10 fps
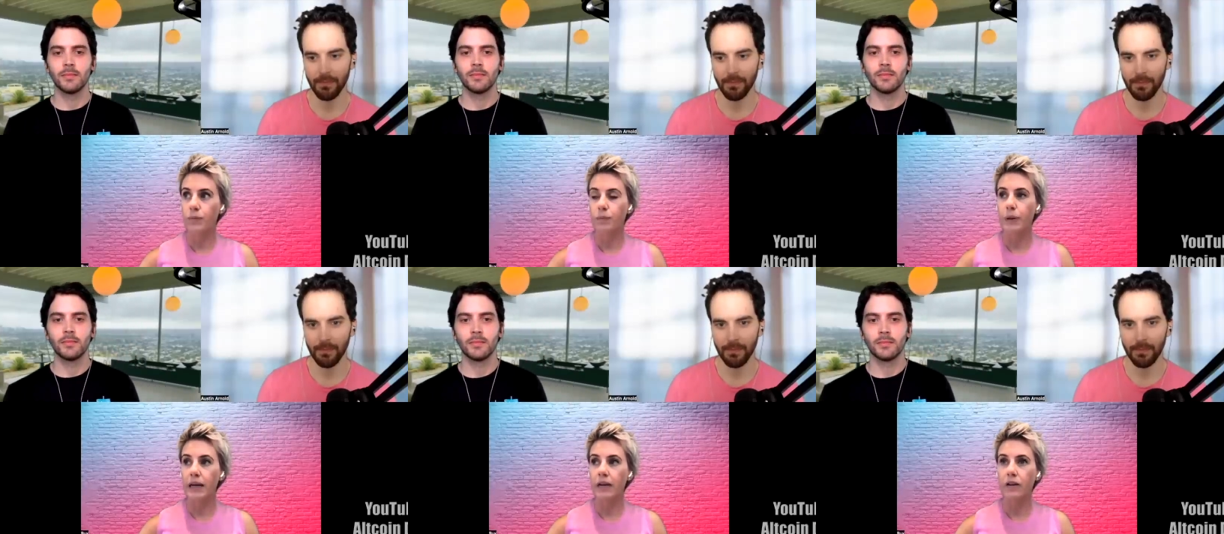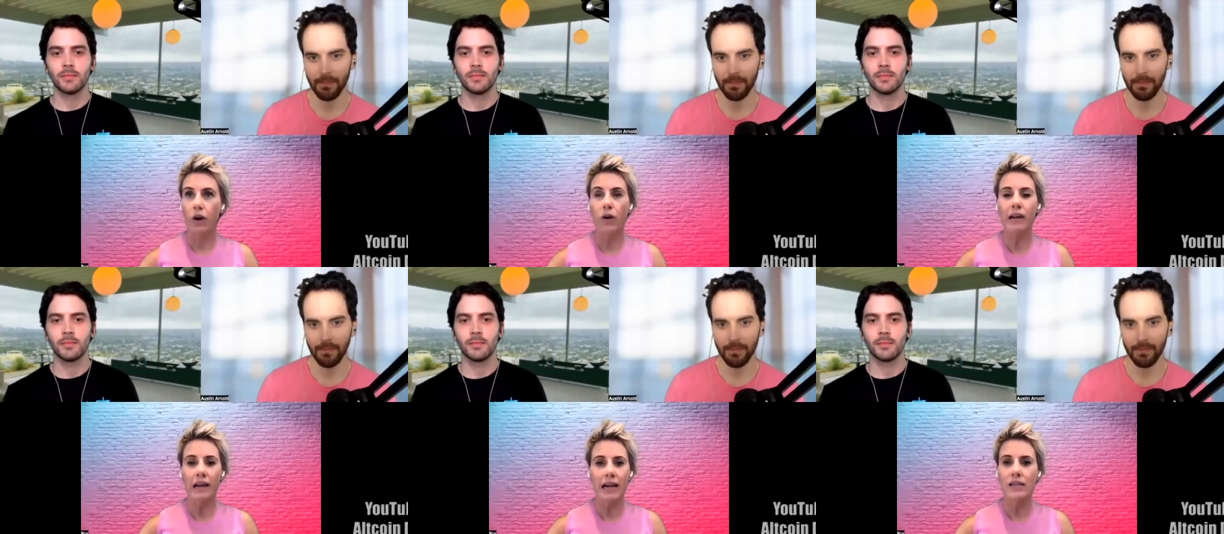Speaker 1: be go
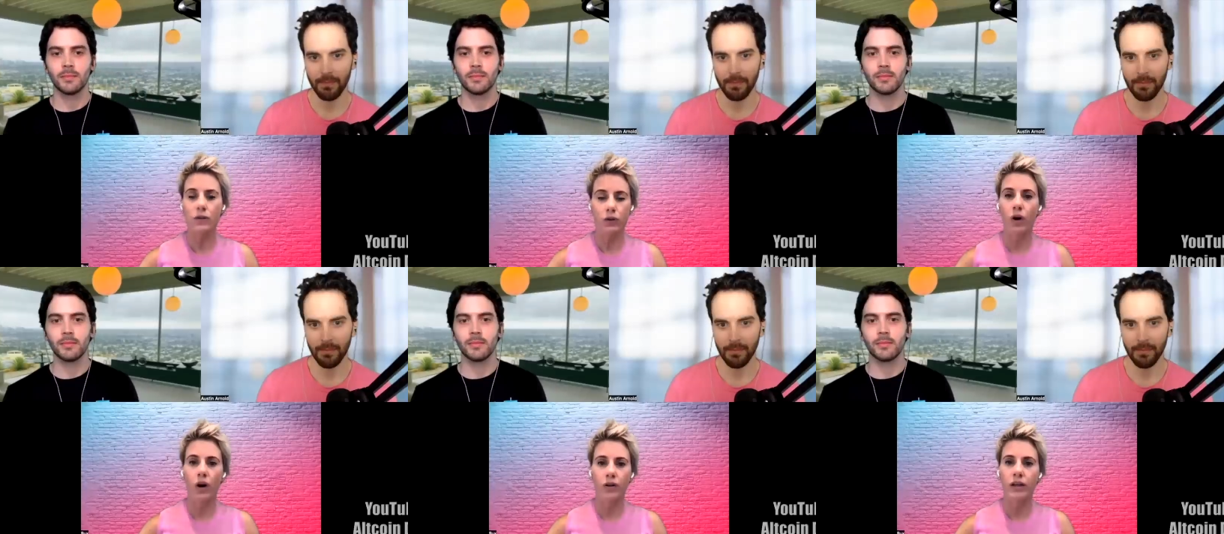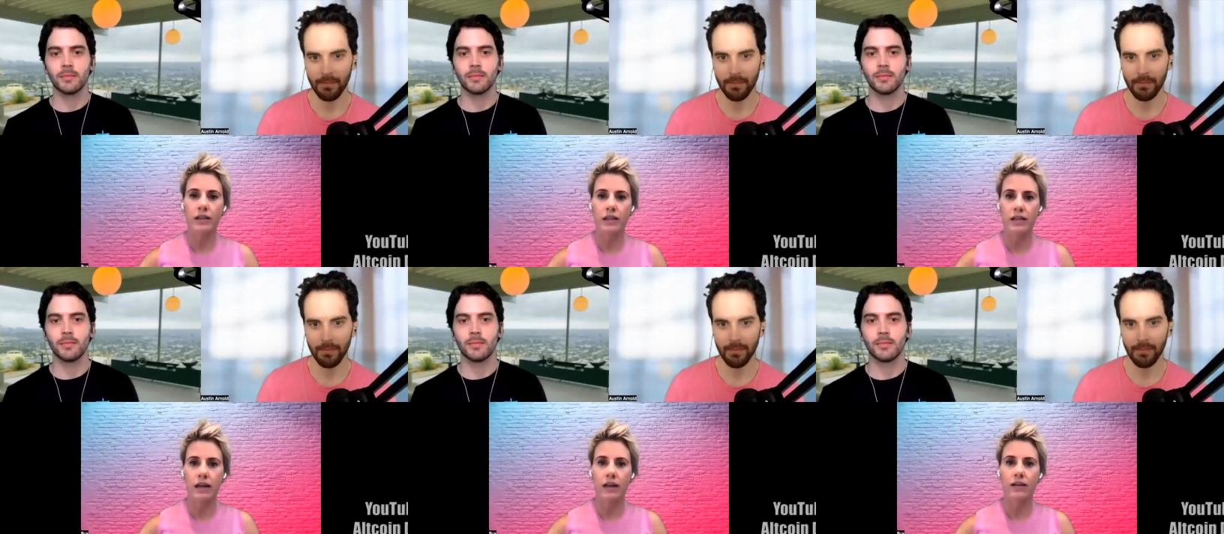less on your own
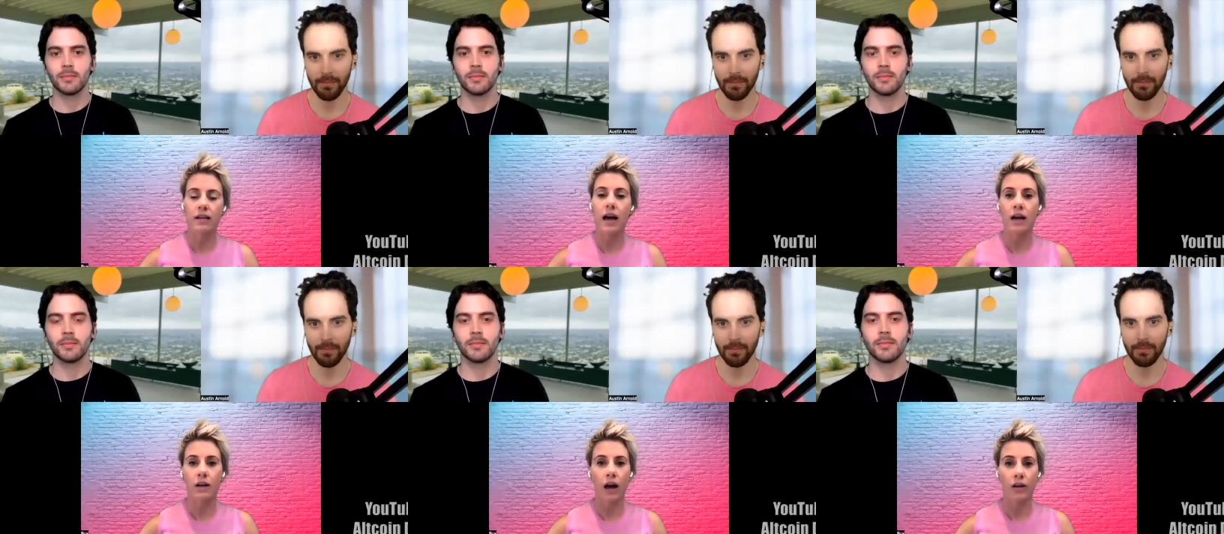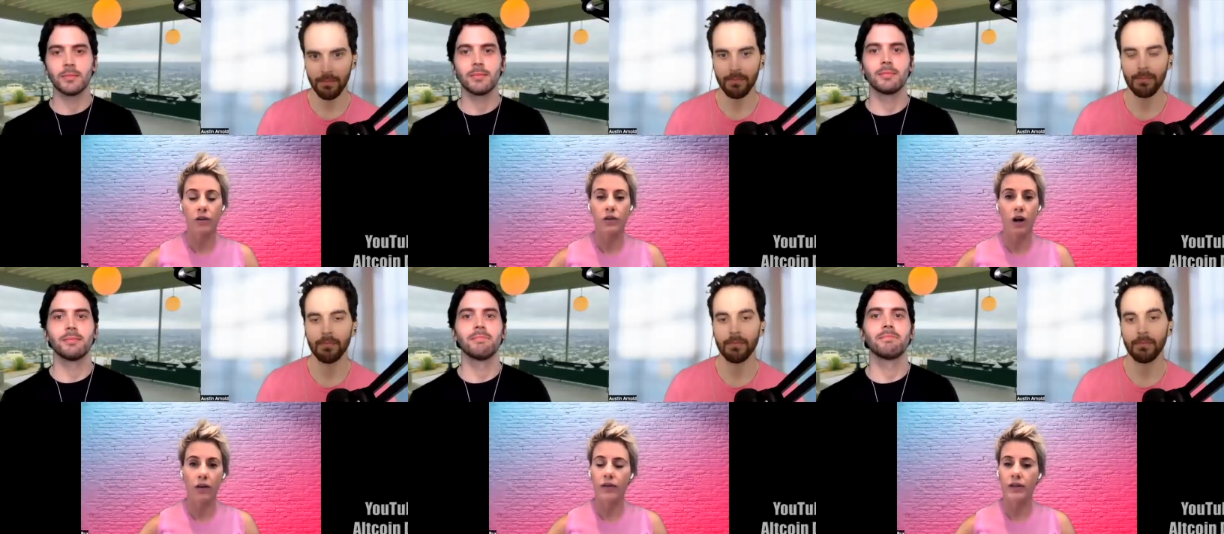instinct and and
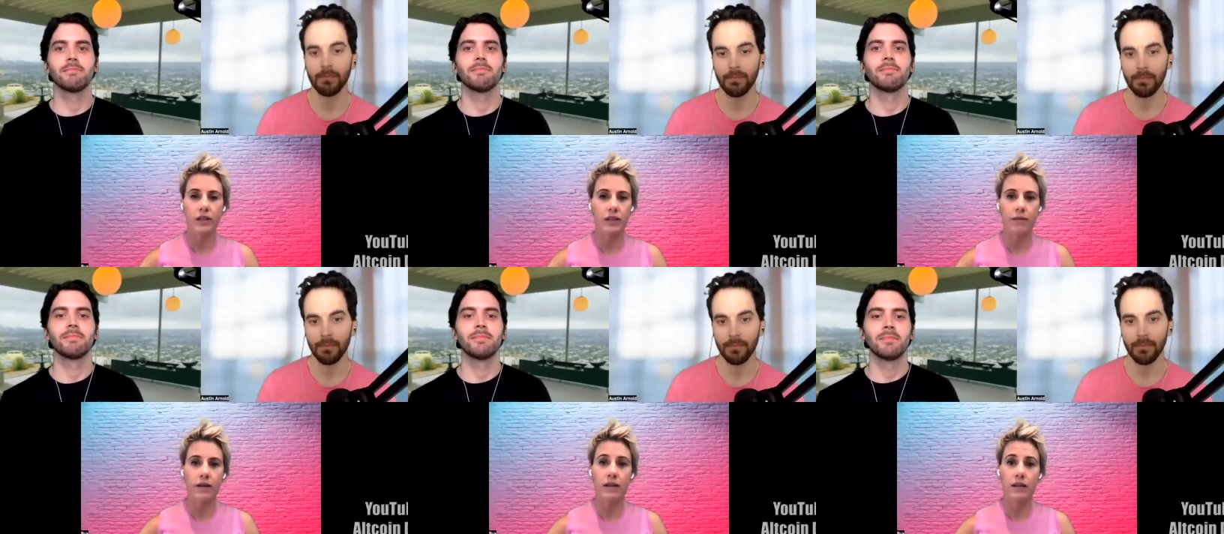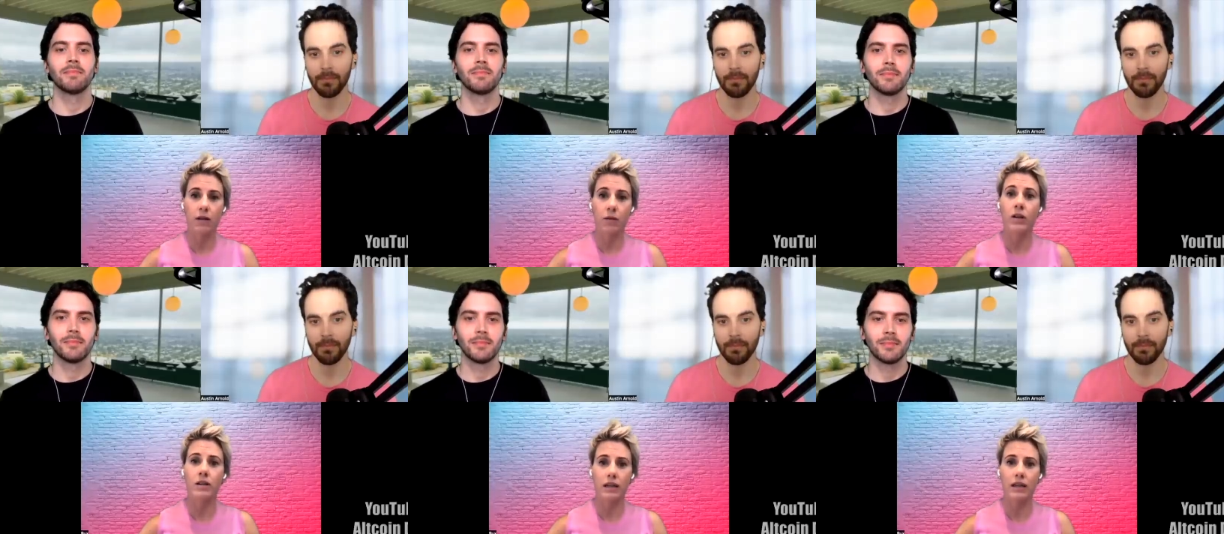dive into some of these
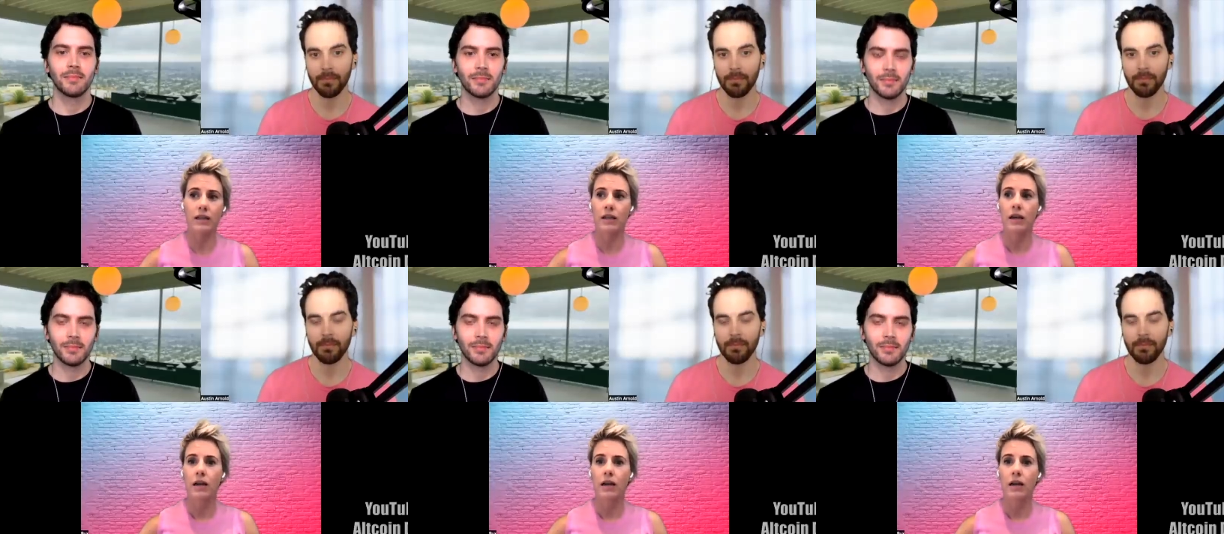communities